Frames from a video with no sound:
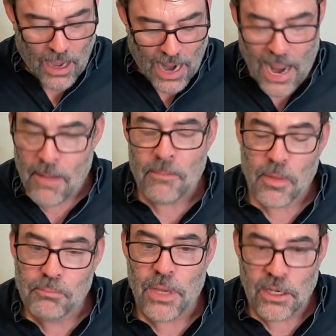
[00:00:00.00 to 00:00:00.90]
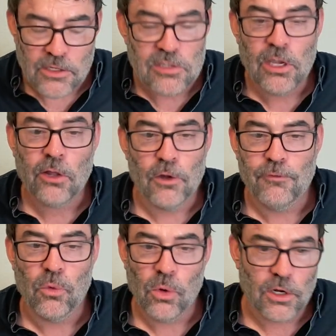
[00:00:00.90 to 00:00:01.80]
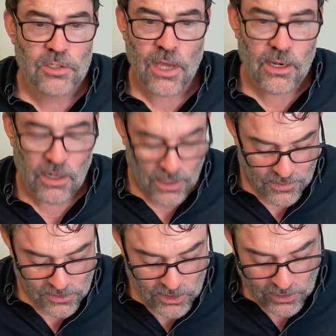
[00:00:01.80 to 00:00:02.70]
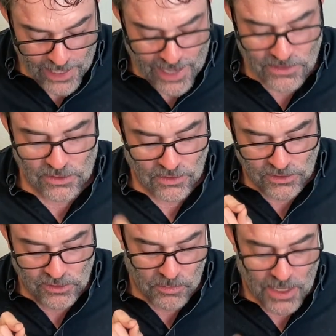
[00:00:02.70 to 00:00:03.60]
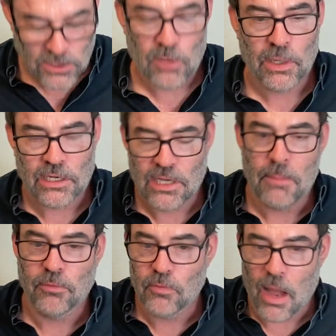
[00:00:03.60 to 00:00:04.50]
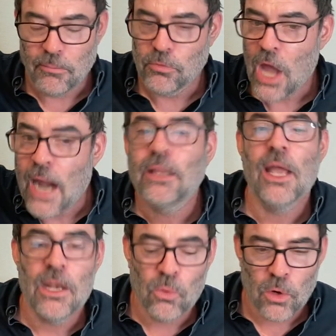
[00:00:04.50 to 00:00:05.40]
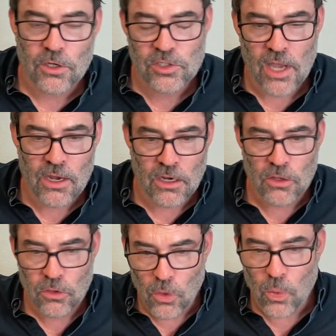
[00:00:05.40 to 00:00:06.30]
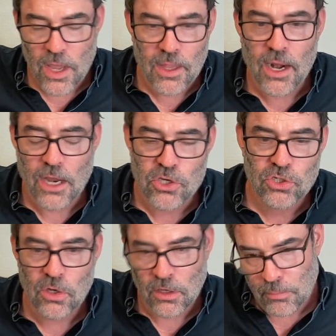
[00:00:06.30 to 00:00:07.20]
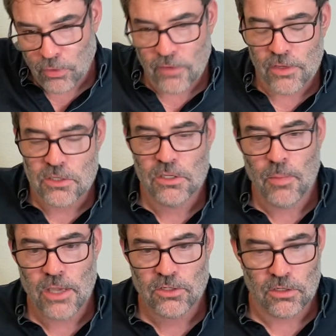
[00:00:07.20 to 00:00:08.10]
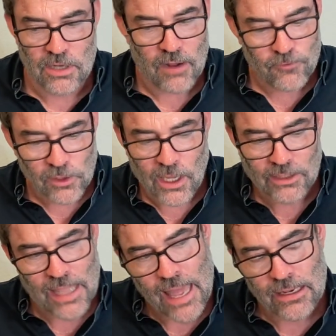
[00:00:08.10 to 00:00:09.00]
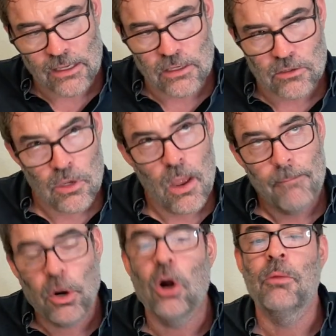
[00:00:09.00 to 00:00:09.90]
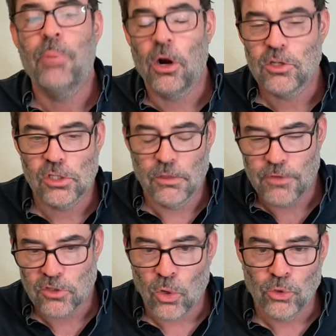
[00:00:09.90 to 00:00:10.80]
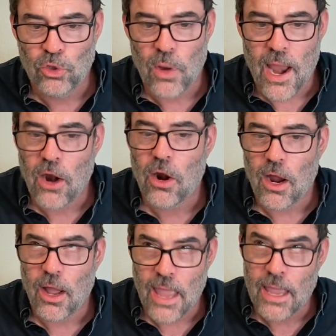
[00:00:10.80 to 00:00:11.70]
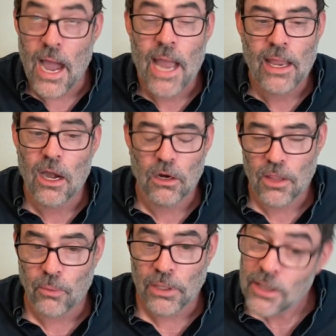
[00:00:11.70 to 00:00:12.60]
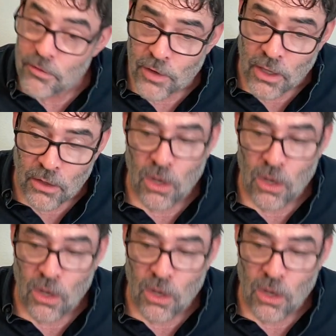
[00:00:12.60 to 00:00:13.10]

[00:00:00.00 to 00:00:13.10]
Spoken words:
I'm being a stickler for works cited in this class, in this semester, because I'm not getting works cited the way that I should in previous semesters, and I feel like that is part and parcel of this whole new era, AI era that we live in,